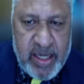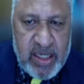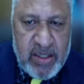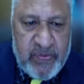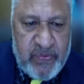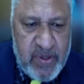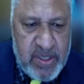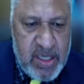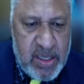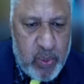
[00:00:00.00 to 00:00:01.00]
that is
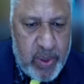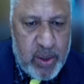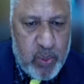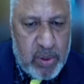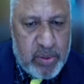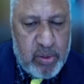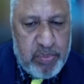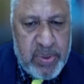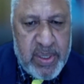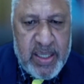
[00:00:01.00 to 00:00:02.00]
Fiji the way the world
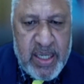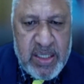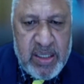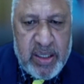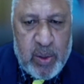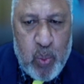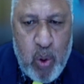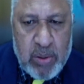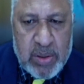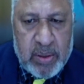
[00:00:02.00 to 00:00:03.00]
should be, a nation that
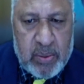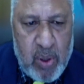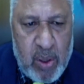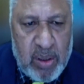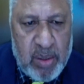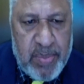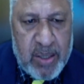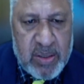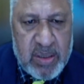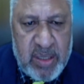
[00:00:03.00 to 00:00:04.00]
walks the talk
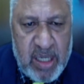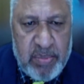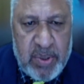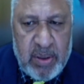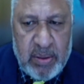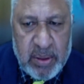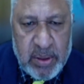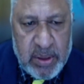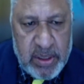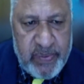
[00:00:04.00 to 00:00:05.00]
about sustainable
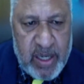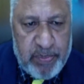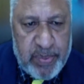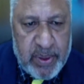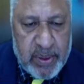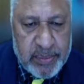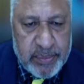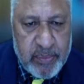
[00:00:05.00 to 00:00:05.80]
development.